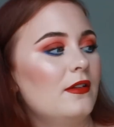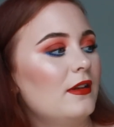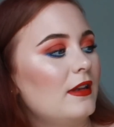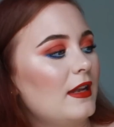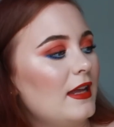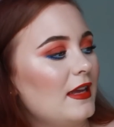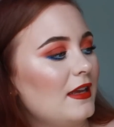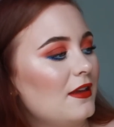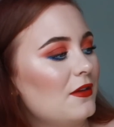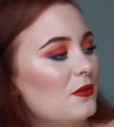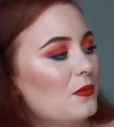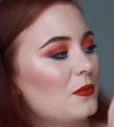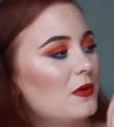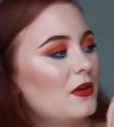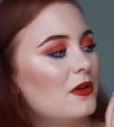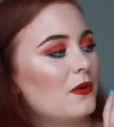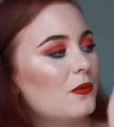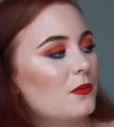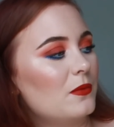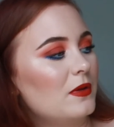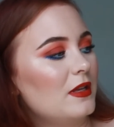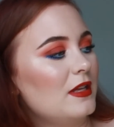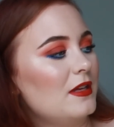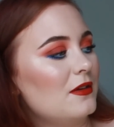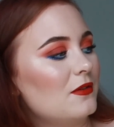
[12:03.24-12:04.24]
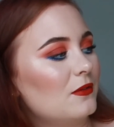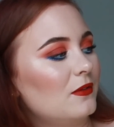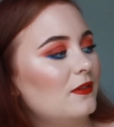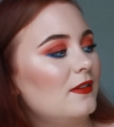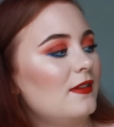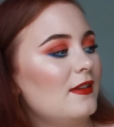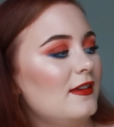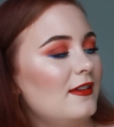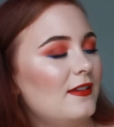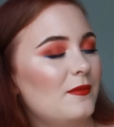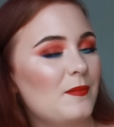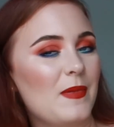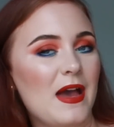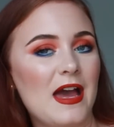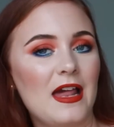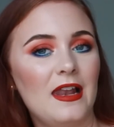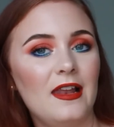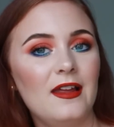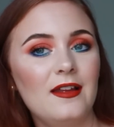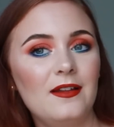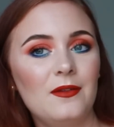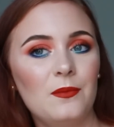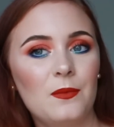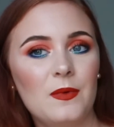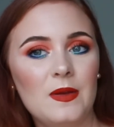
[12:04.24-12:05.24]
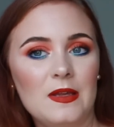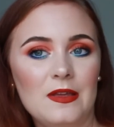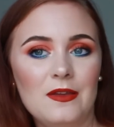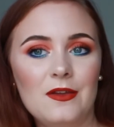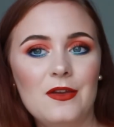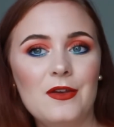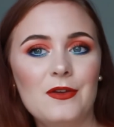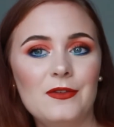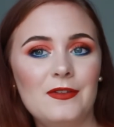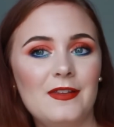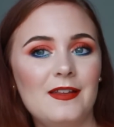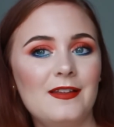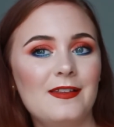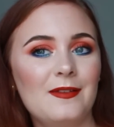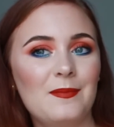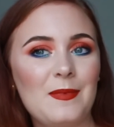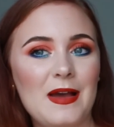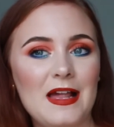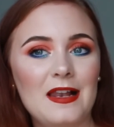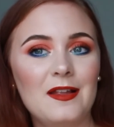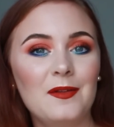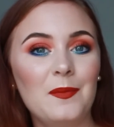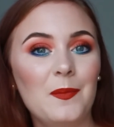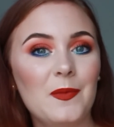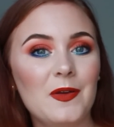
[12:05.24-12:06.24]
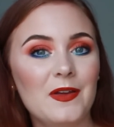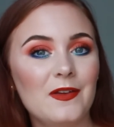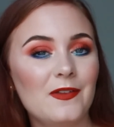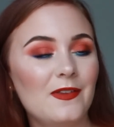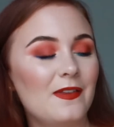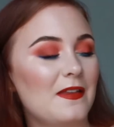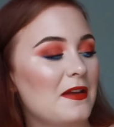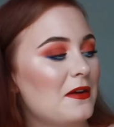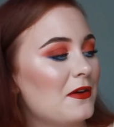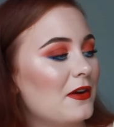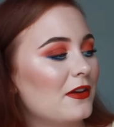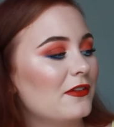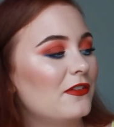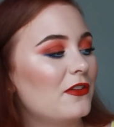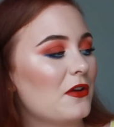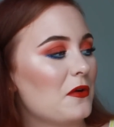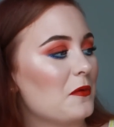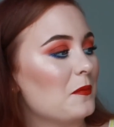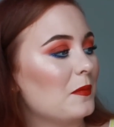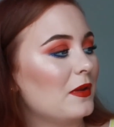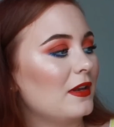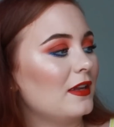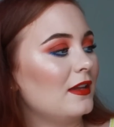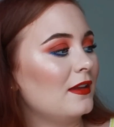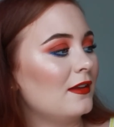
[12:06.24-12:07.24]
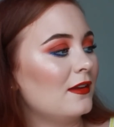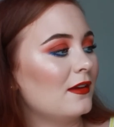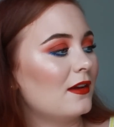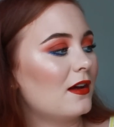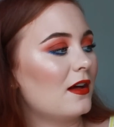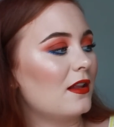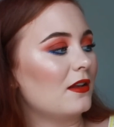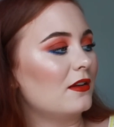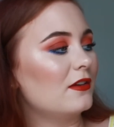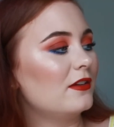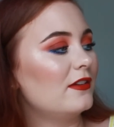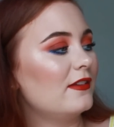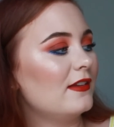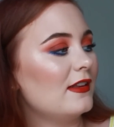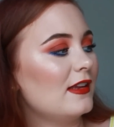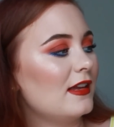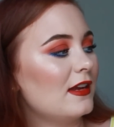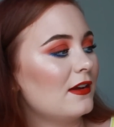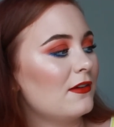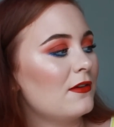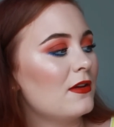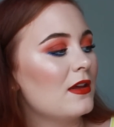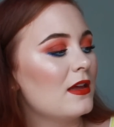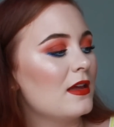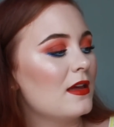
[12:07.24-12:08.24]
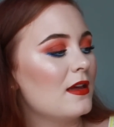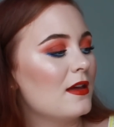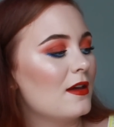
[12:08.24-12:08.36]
like you would only use this palette when you use this palette because there are so many colors in here.